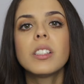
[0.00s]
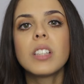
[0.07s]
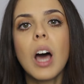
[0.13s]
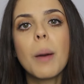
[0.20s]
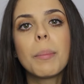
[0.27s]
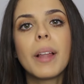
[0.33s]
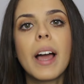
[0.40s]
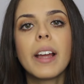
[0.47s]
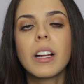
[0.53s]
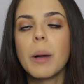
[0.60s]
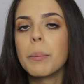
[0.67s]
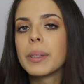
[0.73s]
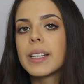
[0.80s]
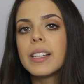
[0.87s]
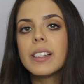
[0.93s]
a stoplight
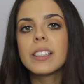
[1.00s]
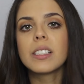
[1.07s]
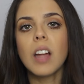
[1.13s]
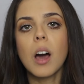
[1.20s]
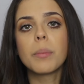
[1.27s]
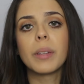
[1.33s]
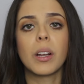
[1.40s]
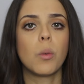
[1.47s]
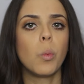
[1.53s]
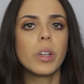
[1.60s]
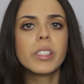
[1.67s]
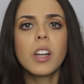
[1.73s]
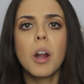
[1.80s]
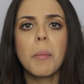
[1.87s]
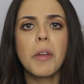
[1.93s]
completely completely stopped, like
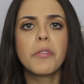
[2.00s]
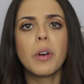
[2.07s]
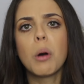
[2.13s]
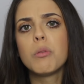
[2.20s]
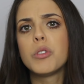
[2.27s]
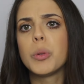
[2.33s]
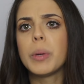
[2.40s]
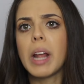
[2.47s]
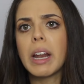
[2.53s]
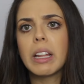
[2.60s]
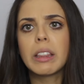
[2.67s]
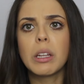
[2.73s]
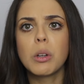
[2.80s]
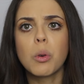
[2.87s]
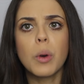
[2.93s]
wasn't on my phone doing
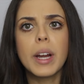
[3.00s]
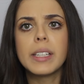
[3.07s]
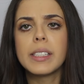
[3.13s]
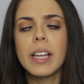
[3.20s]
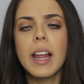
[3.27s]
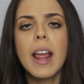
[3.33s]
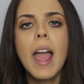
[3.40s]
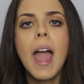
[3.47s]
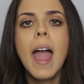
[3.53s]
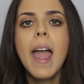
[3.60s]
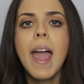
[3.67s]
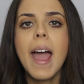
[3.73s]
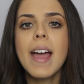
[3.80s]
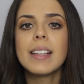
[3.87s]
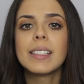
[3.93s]
anything crazy,
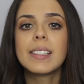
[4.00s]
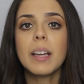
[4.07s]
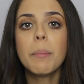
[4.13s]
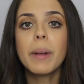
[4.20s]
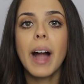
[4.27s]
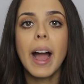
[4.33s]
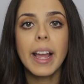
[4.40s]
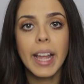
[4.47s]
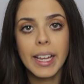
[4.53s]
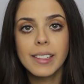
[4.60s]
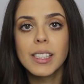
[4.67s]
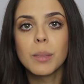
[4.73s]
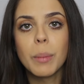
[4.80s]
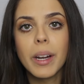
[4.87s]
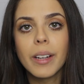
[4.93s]
and some guy
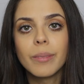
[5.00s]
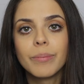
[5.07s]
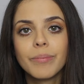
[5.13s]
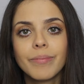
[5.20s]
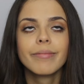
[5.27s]
hits me